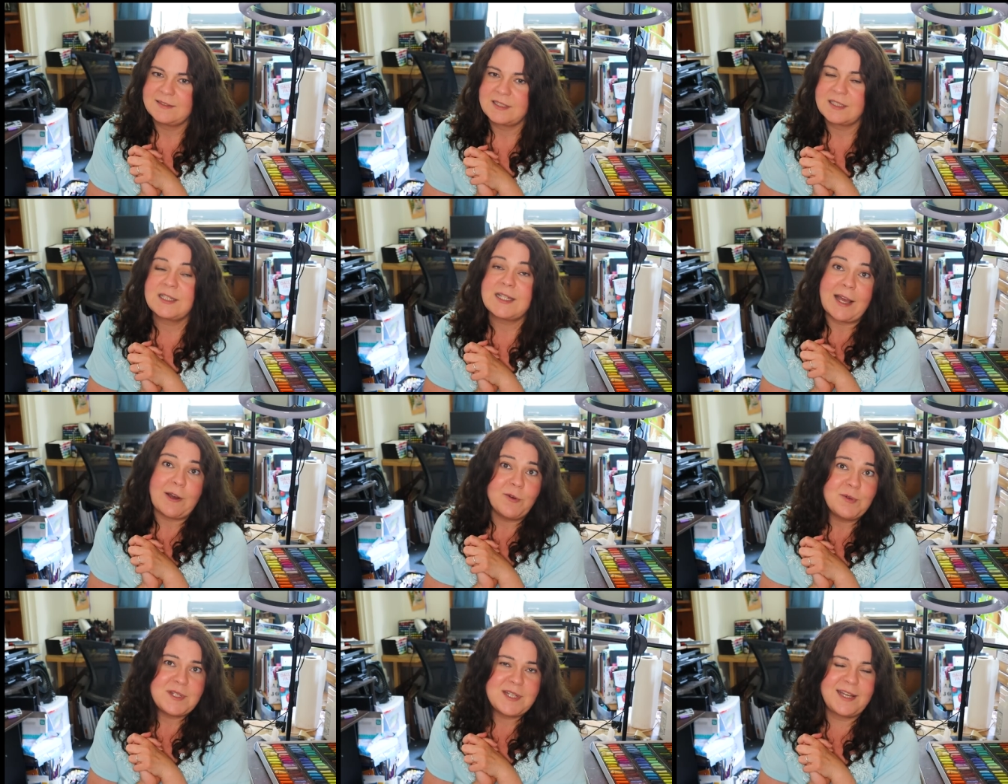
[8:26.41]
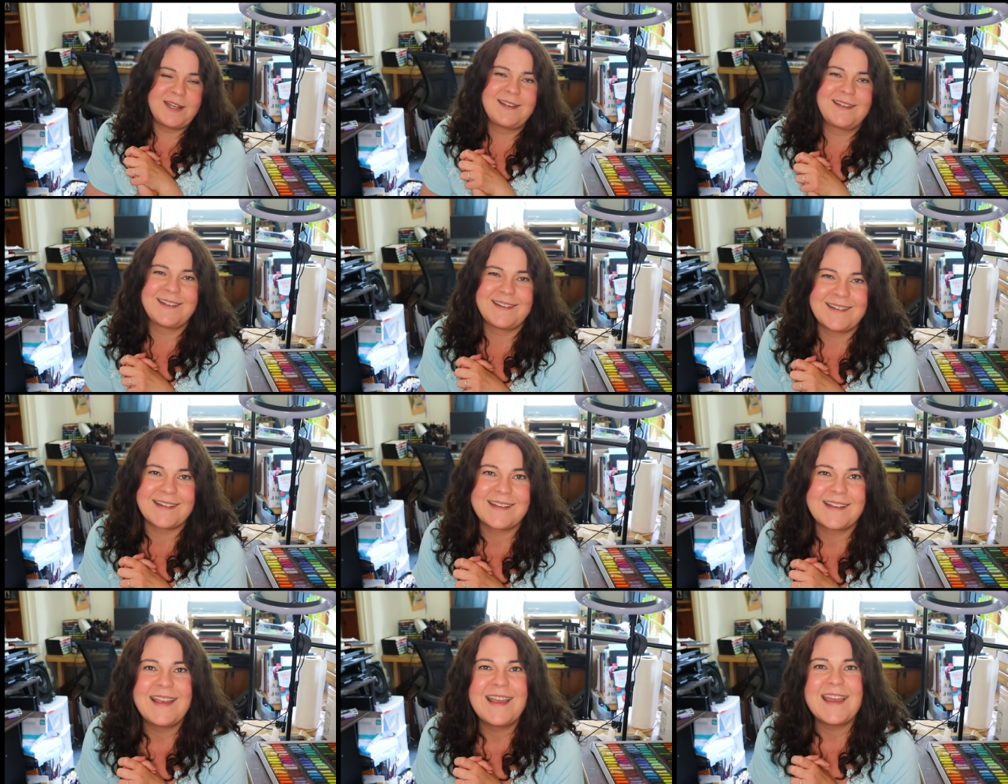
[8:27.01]
clout
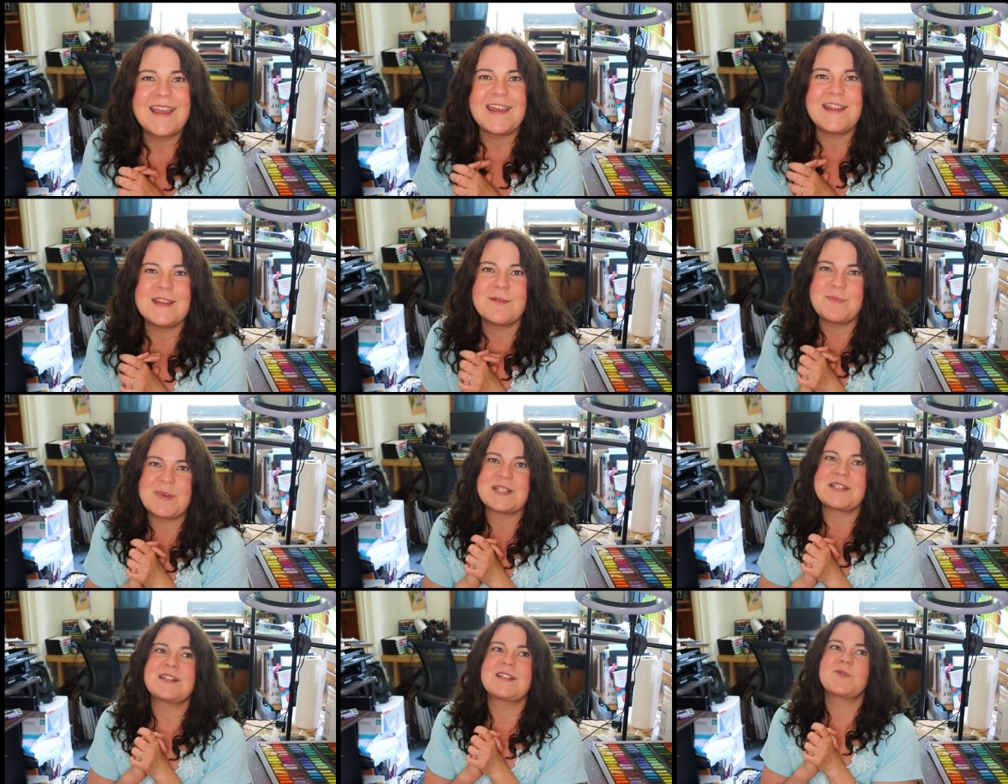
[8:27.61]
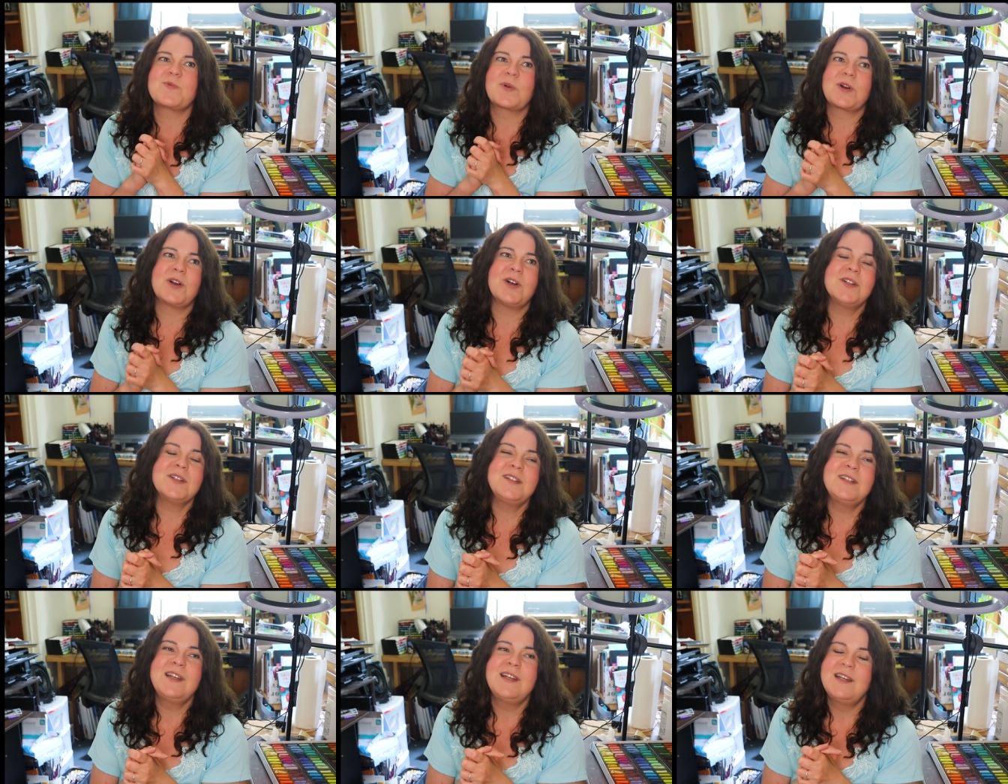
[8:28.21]
in the business
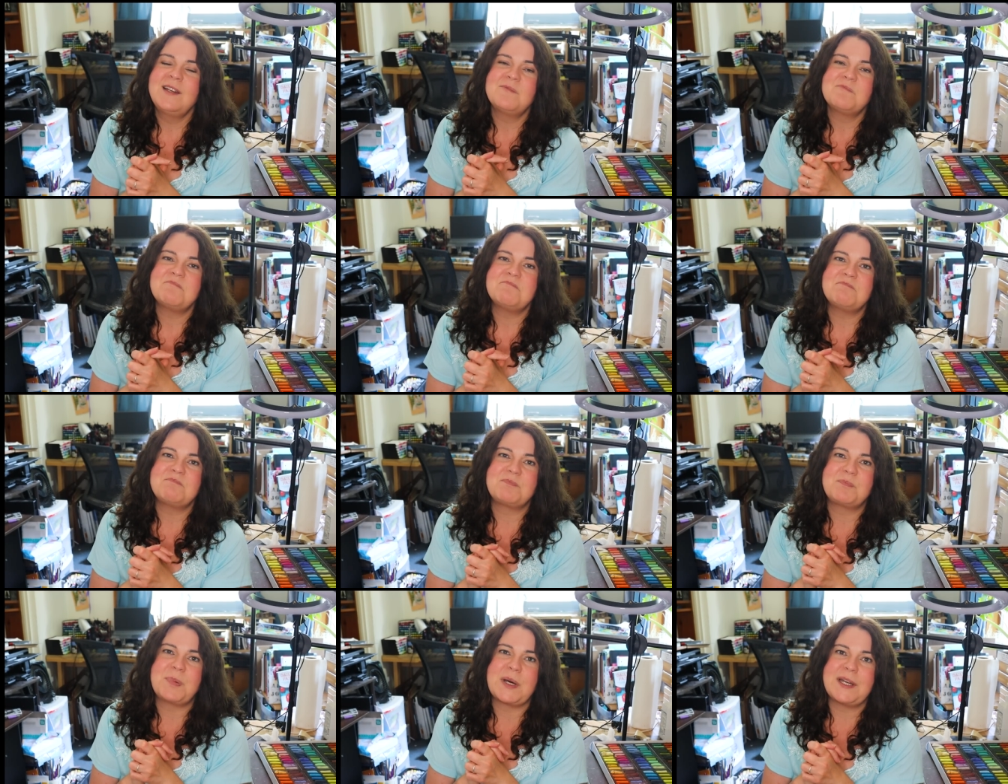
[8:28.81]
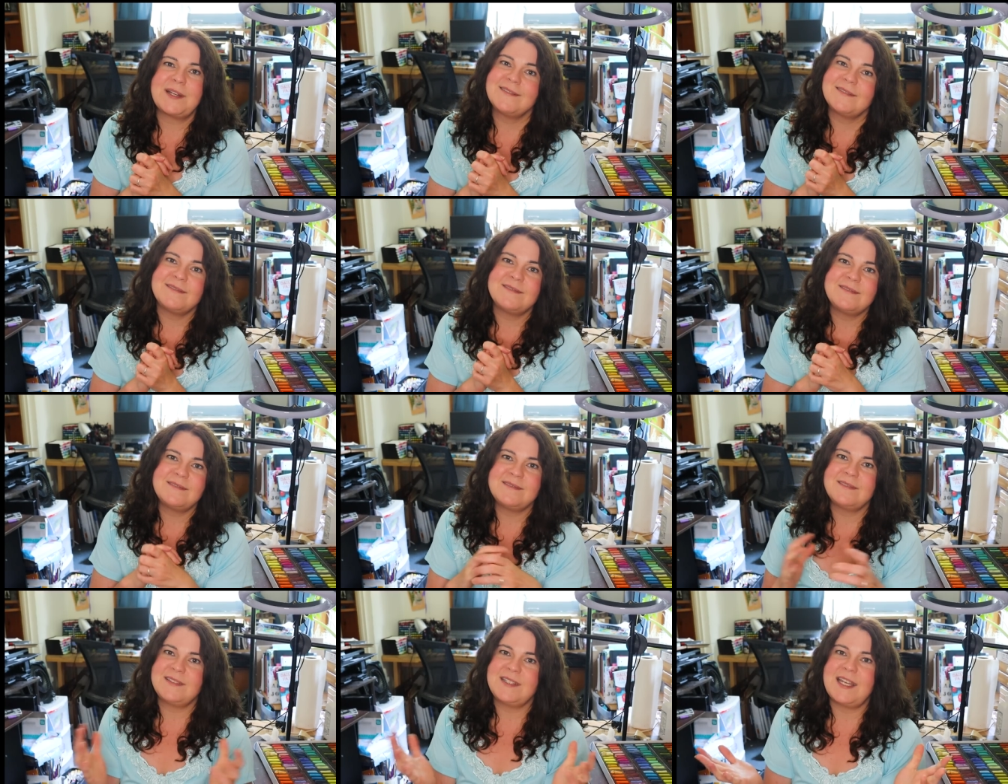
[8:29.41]
world, but
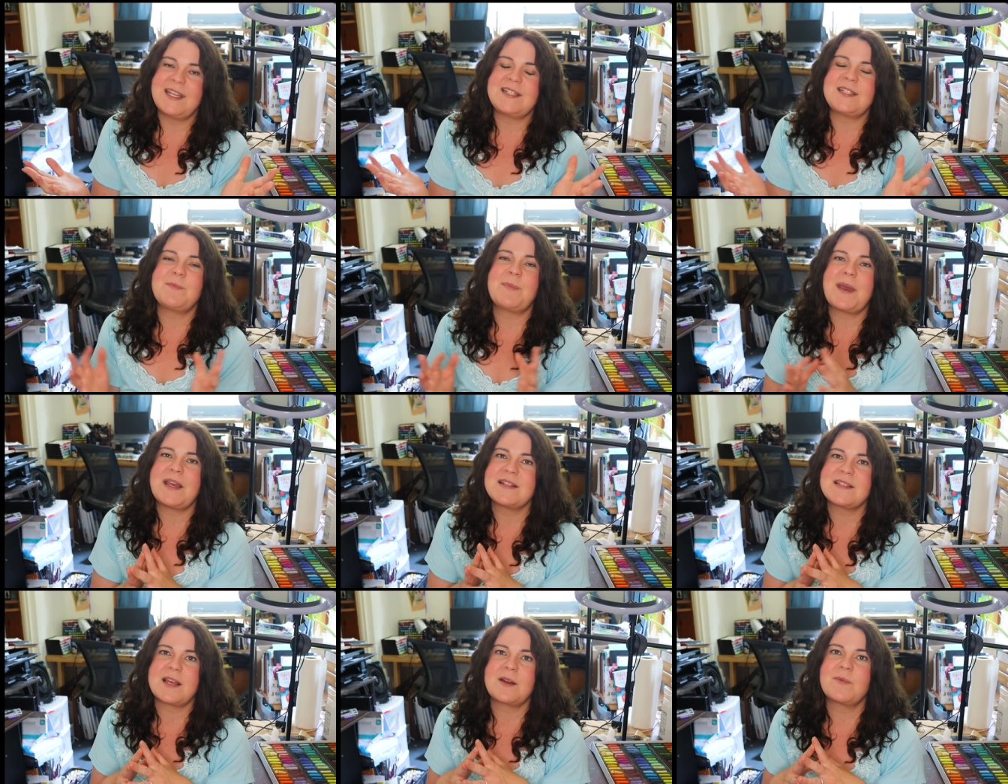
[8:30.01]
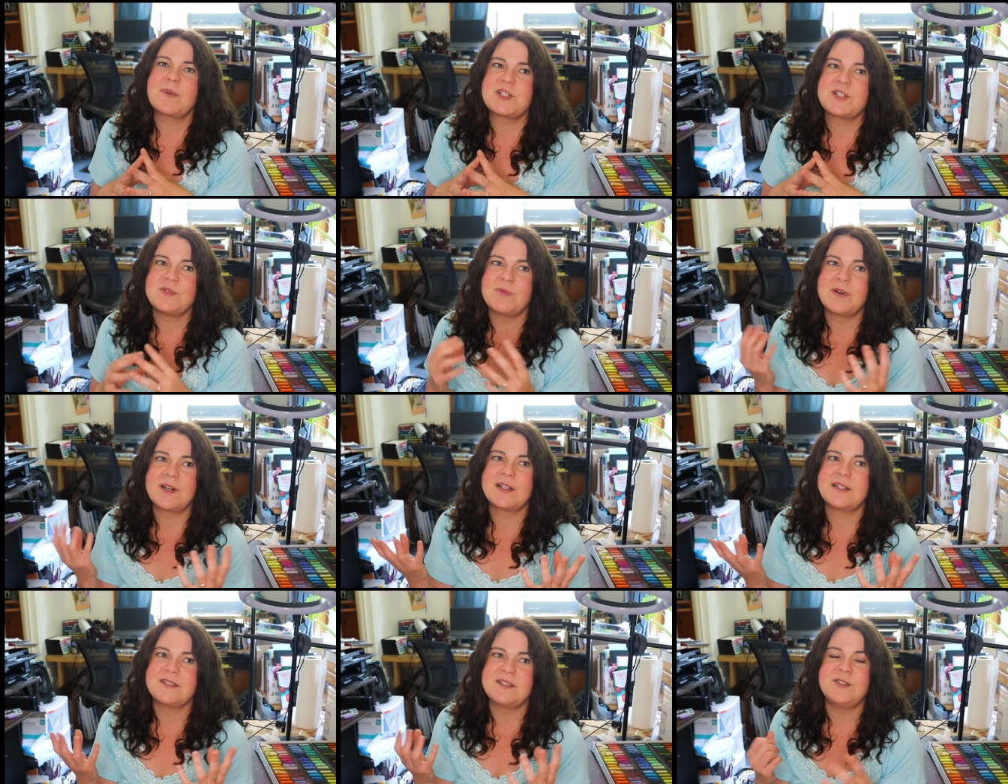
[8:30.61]
it depends on what you
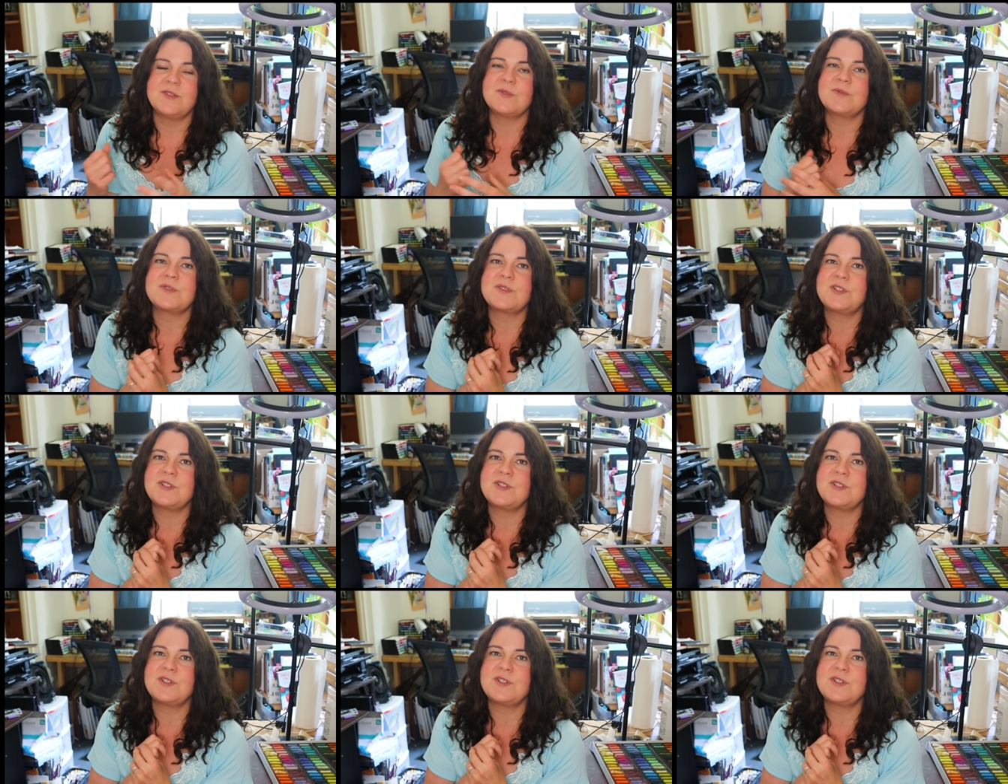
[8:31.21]
want to do.